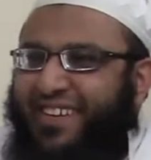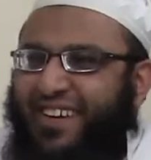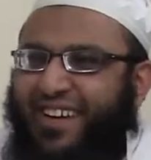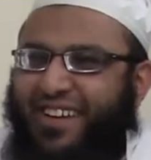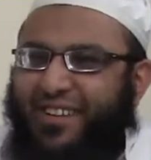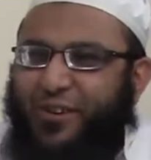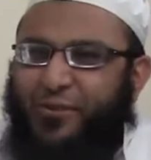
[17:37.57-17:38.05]

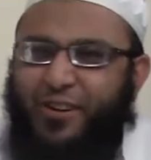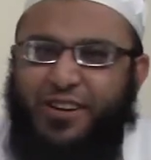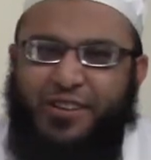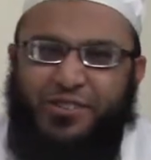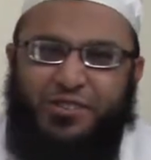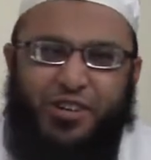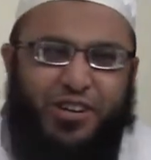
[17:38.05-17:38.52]
and the one
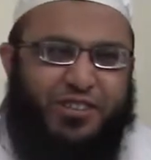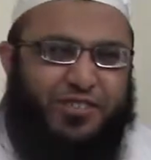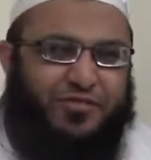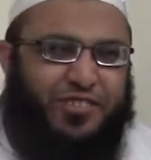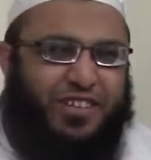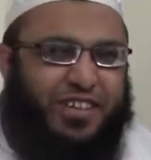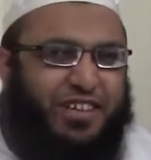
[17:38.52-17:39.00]
in charge
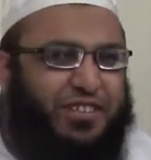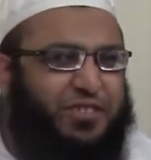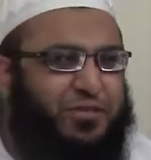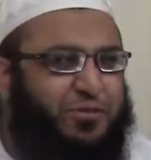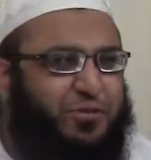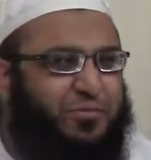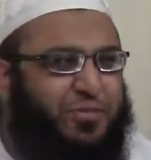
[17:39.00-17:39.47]
of the
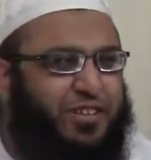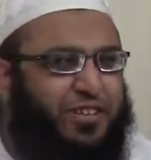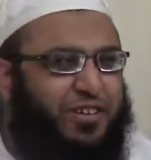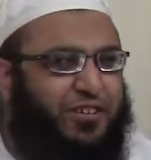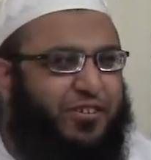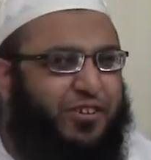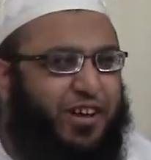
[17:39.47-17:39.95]
nation will be
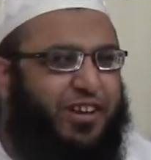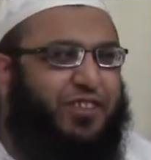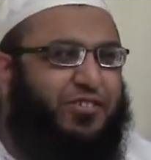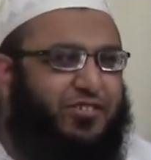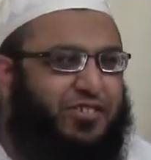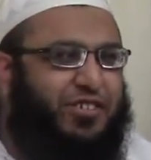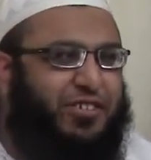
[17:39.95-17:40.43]
the
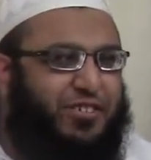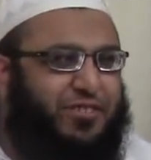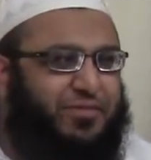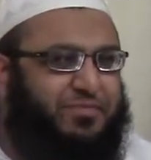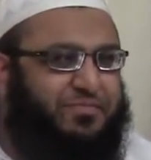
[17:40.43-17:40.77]
greatest sinner.